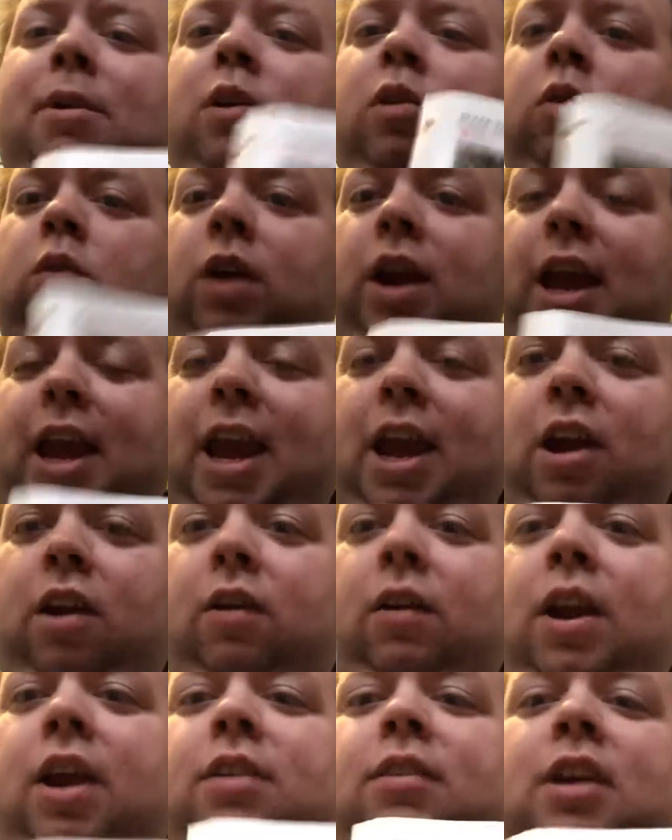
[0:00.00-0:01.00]
or
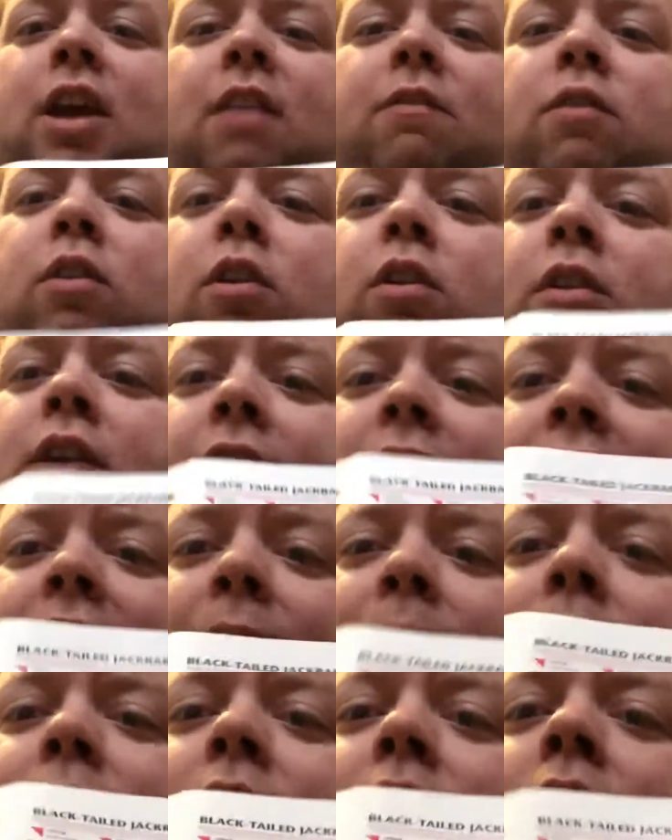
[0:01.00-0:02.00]
hare is ever
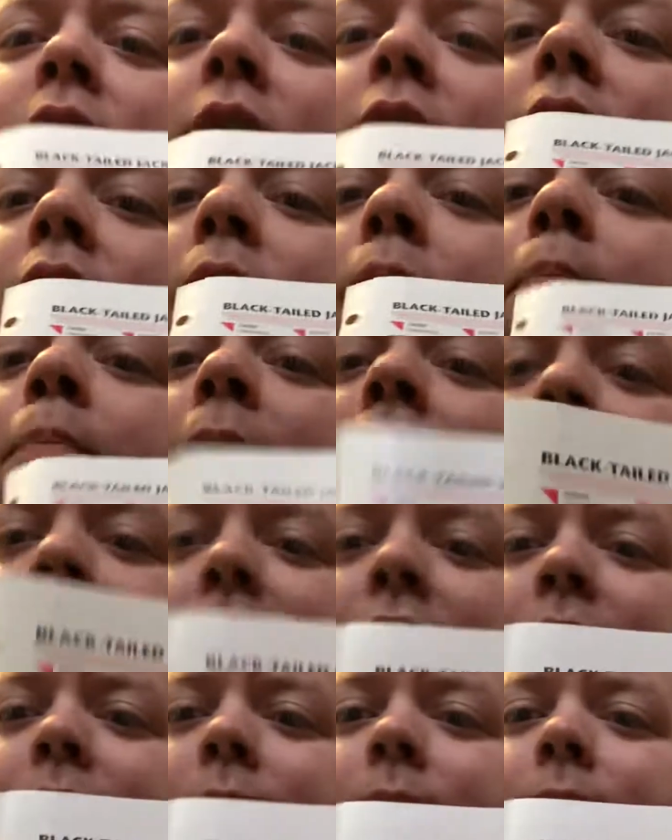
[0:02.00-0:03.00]
named
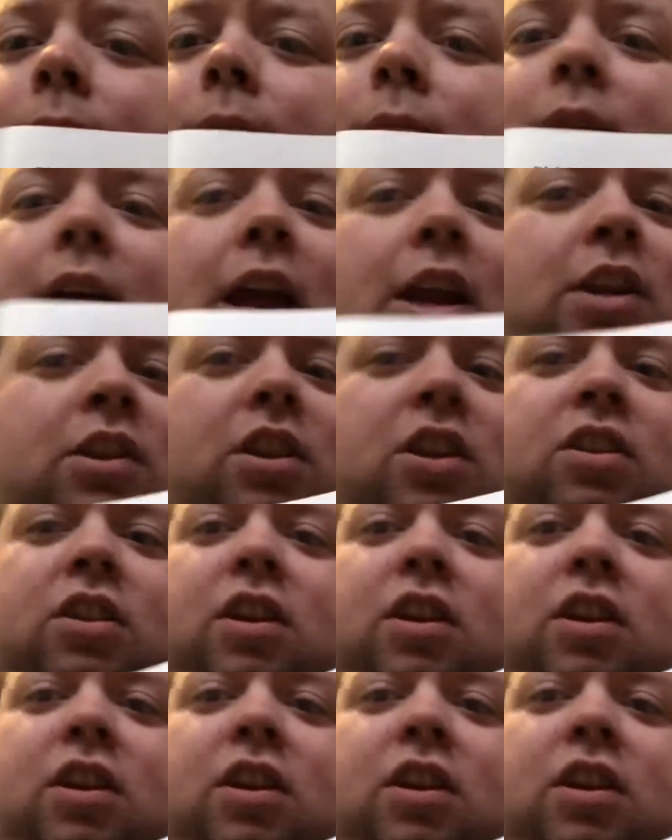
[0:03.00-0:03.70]
Bunny. That is just a